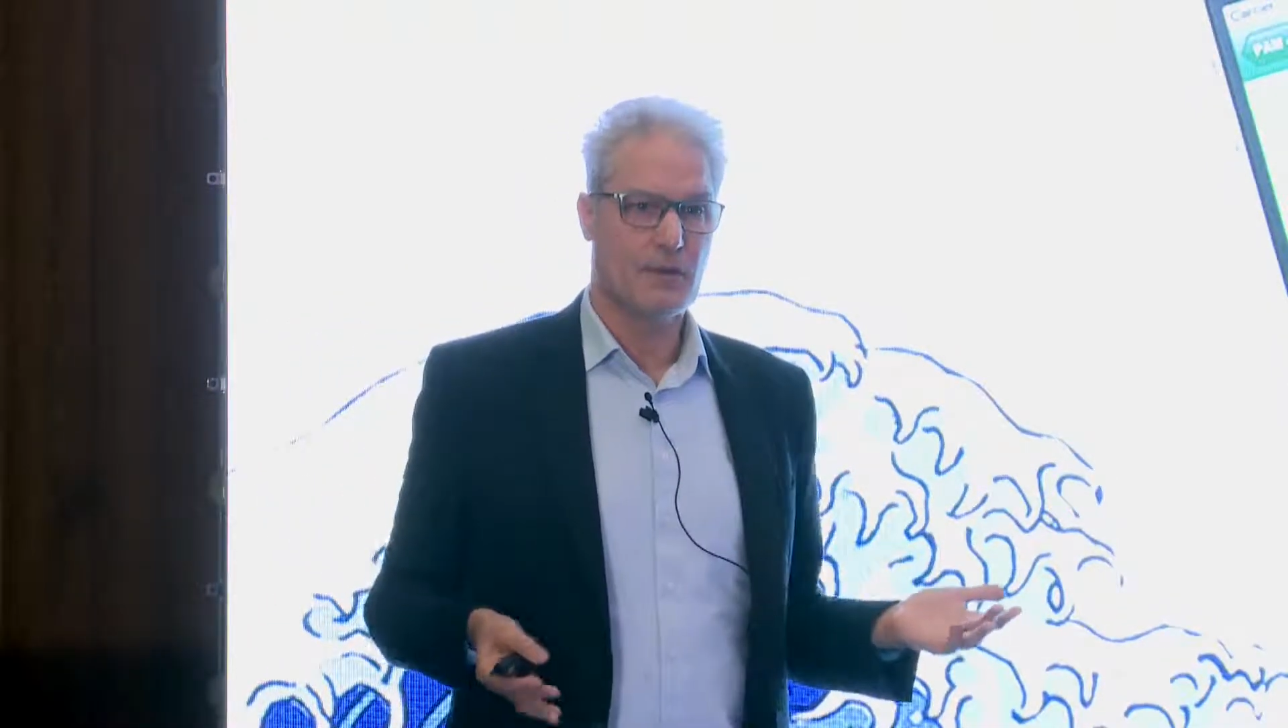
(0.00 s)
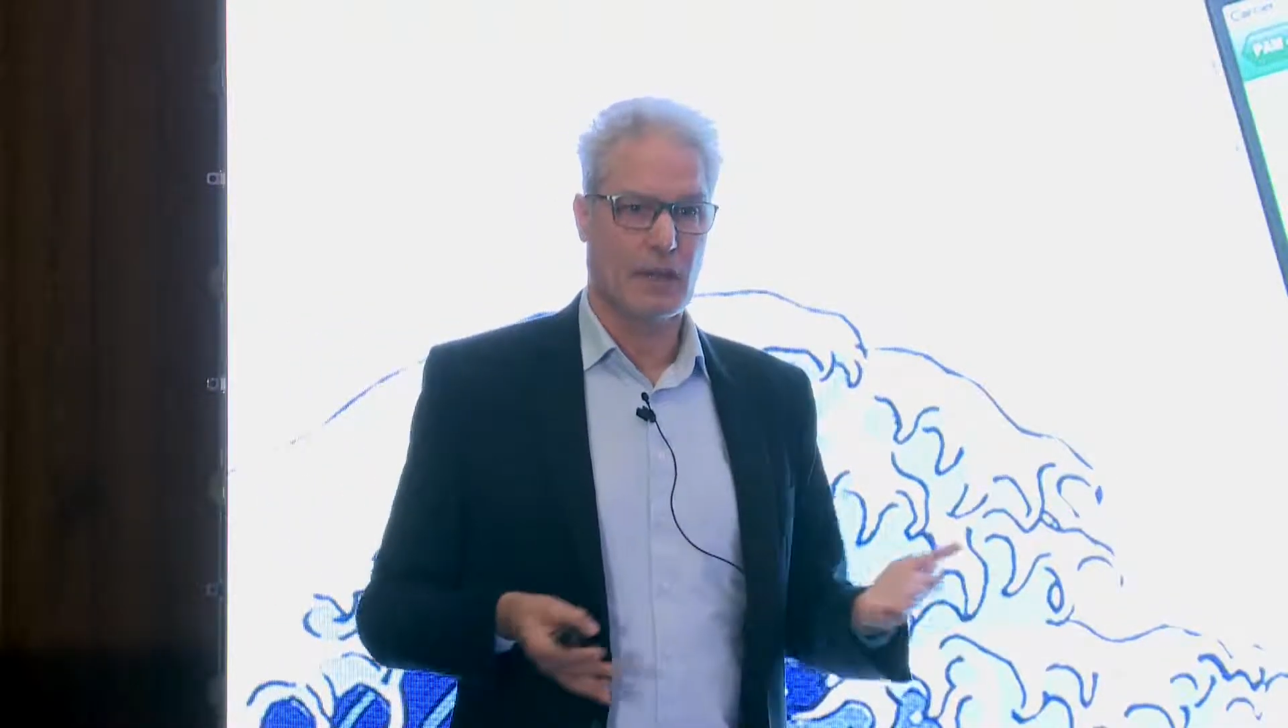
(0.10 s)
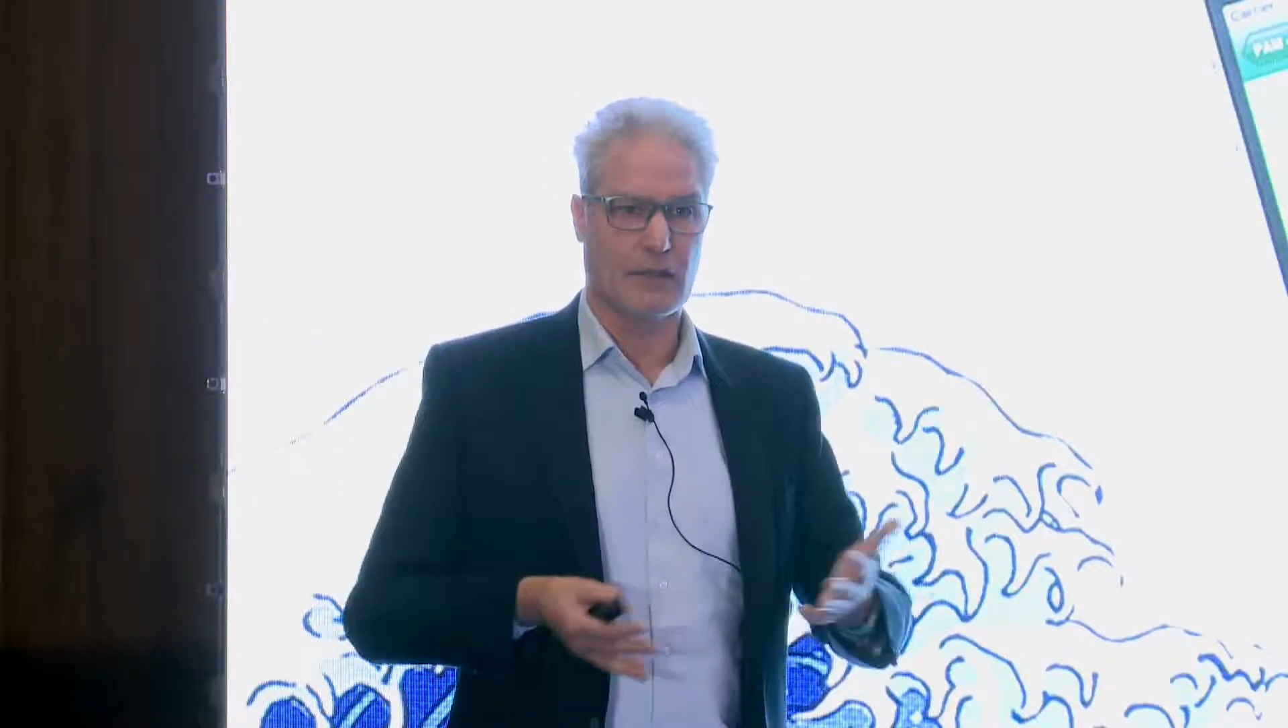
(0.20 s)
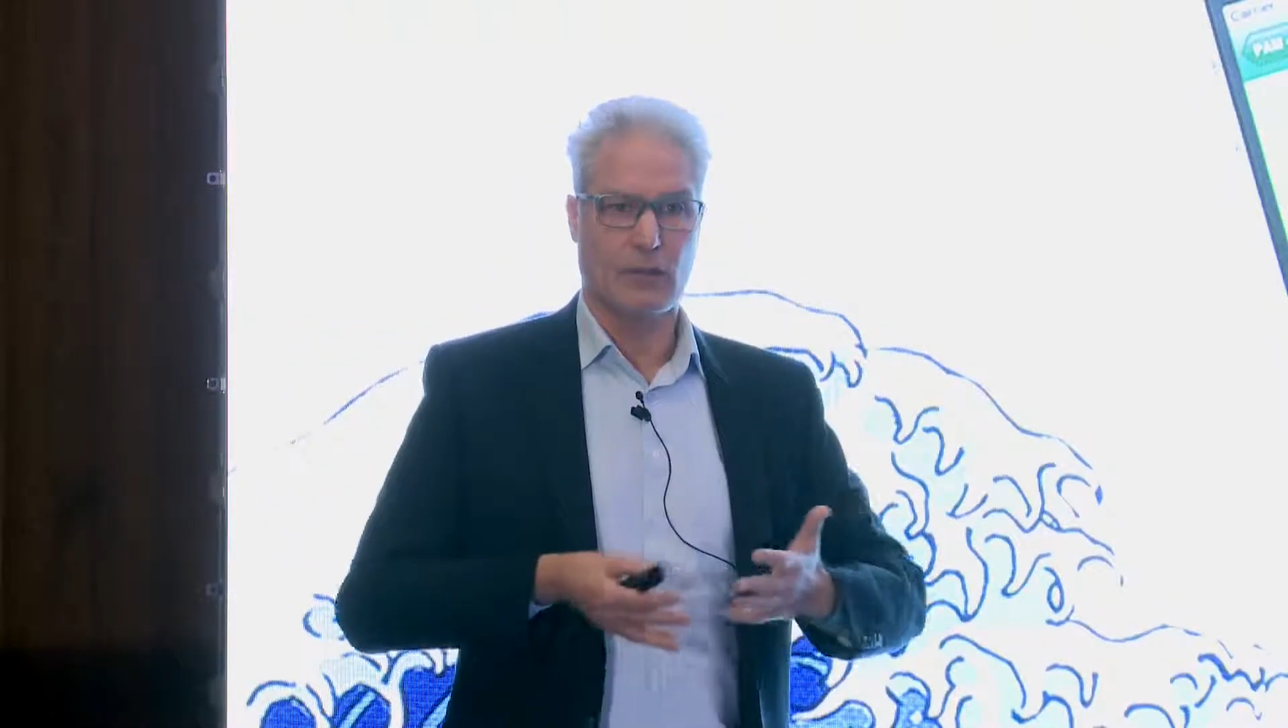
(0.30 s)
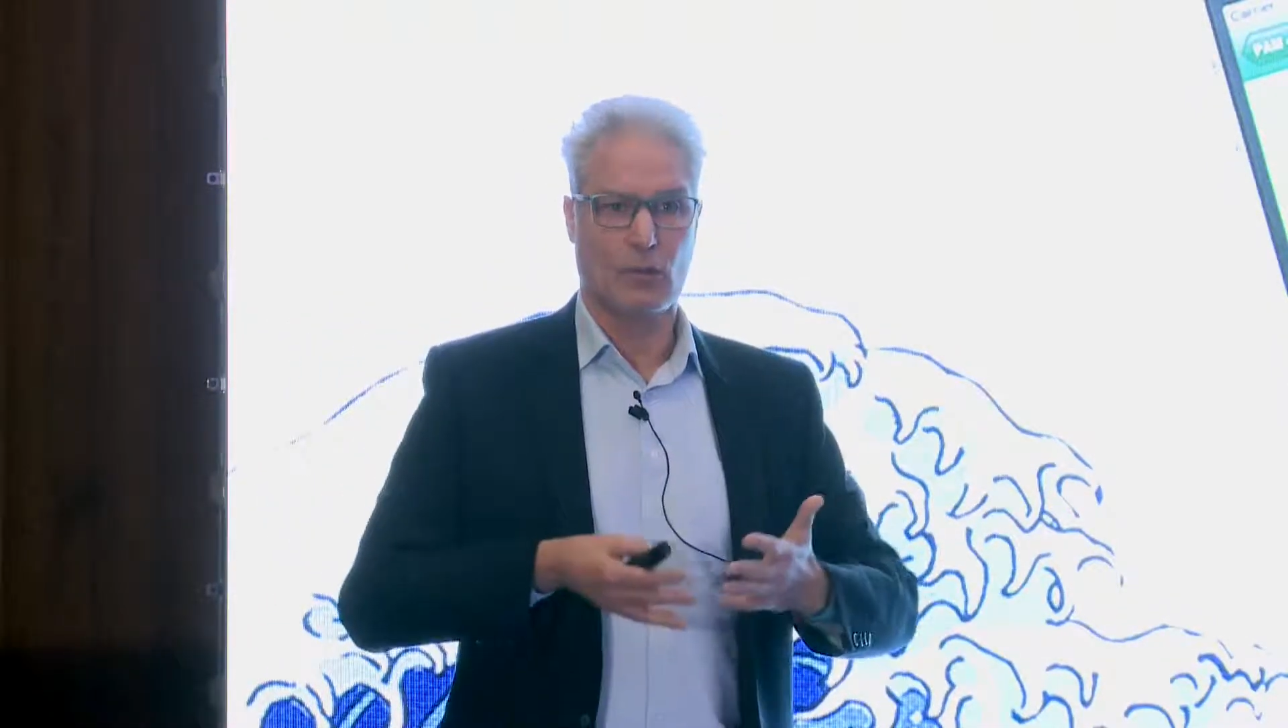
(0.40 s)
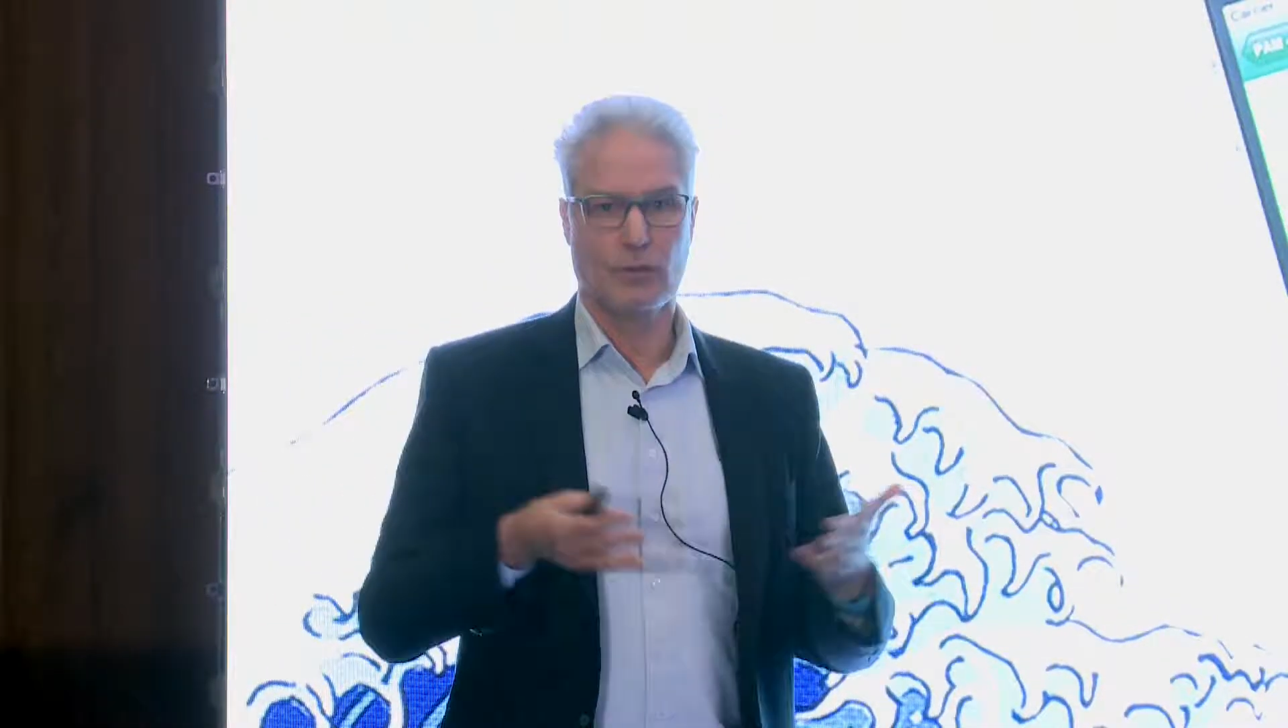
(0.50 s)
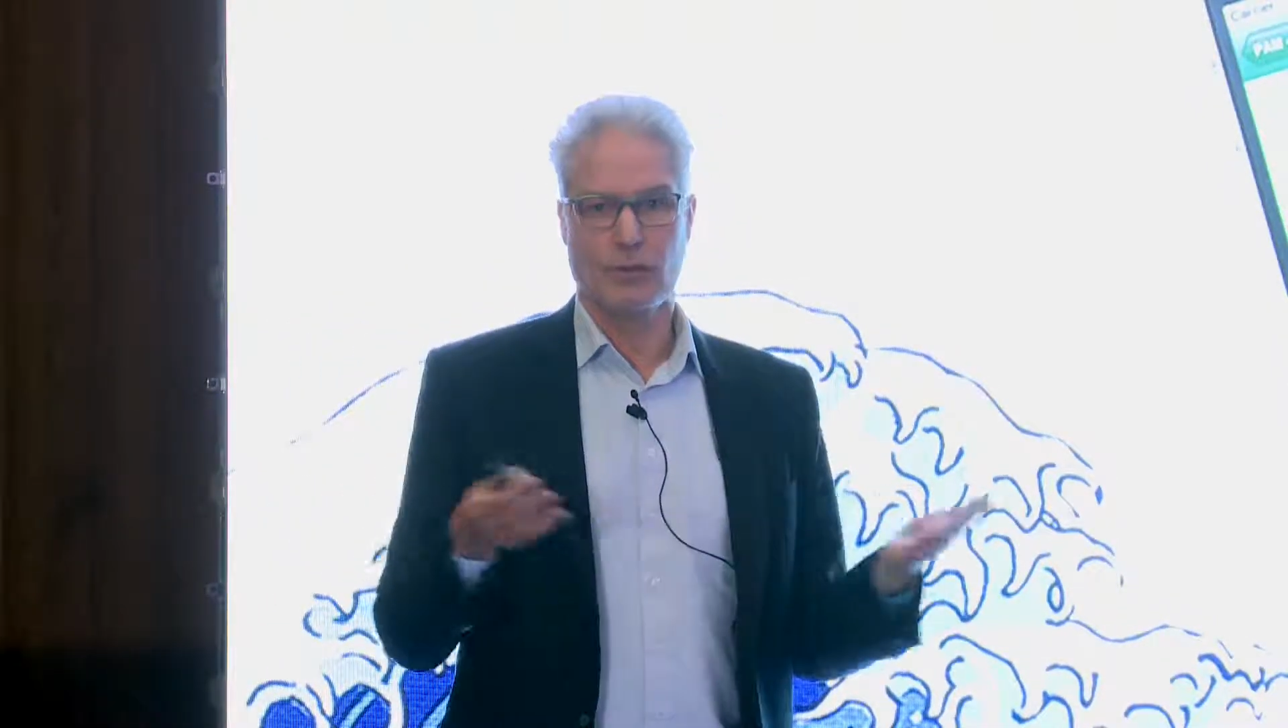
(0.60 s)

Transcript: you can all